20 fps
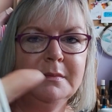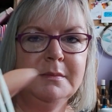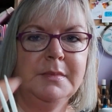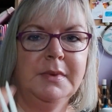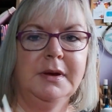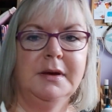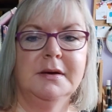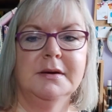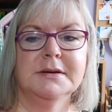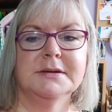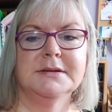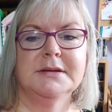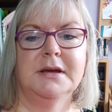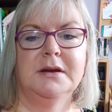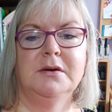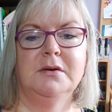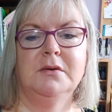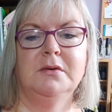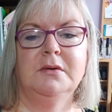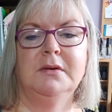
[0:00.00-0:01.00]
because
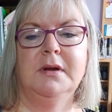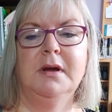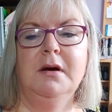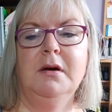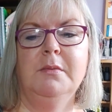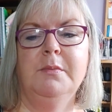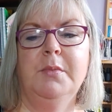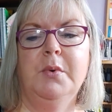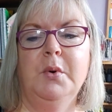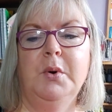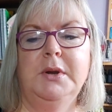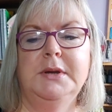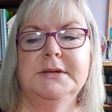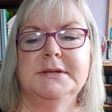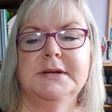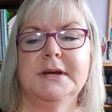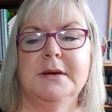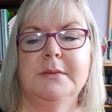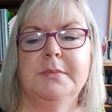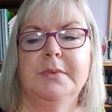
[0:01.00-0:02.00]
then they are
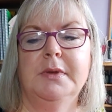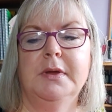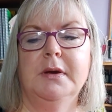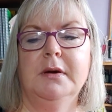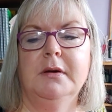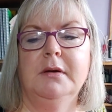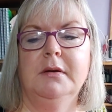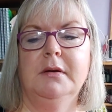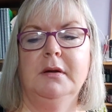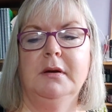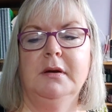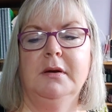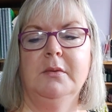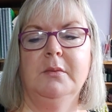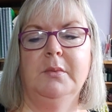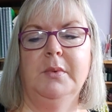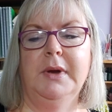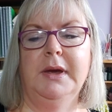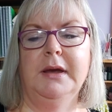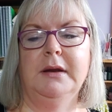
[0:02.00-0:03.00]
pointy, but they got like a
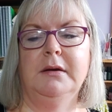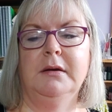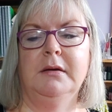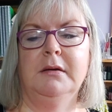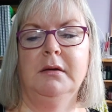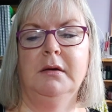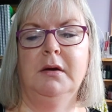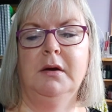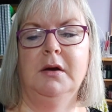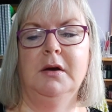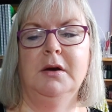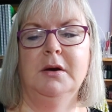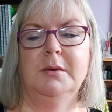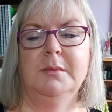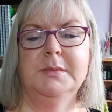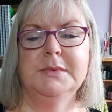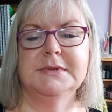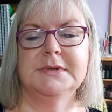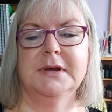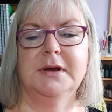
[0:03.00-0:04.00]
weird,
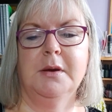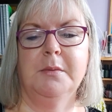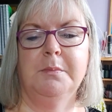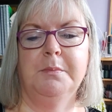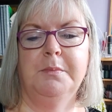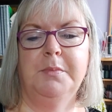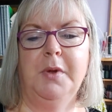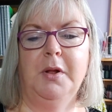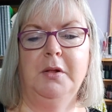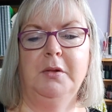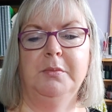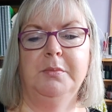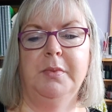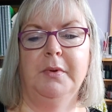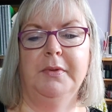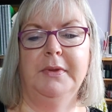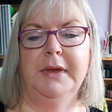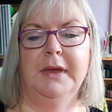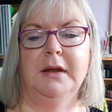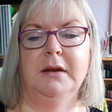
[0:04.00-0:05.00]
almost like a bulb
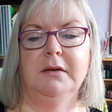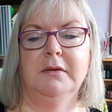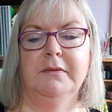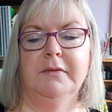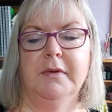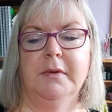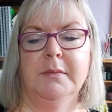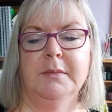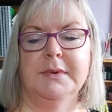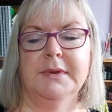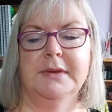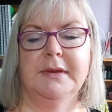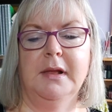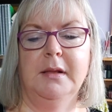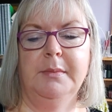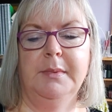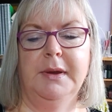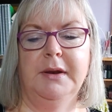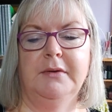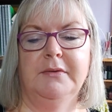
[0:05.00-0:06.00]
on the end of them. So
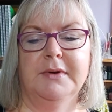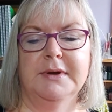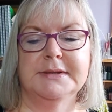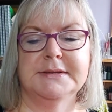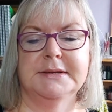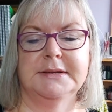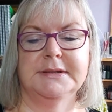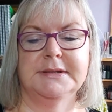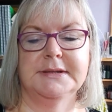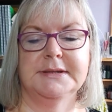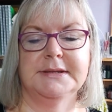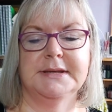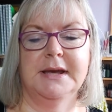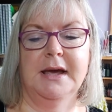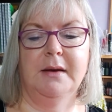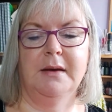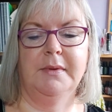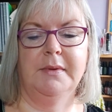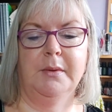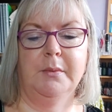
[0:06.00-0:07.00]
that'll be interesting to see
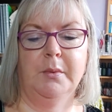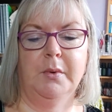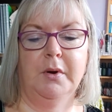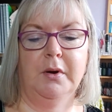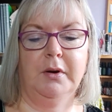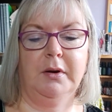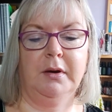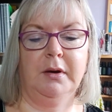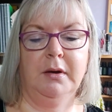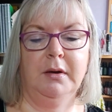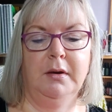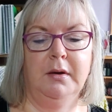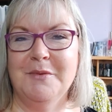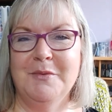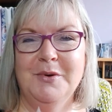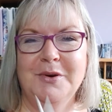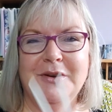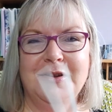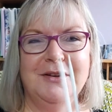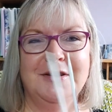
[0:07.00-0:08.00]
how they work. I
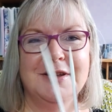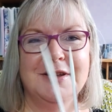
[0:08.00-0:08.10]
want to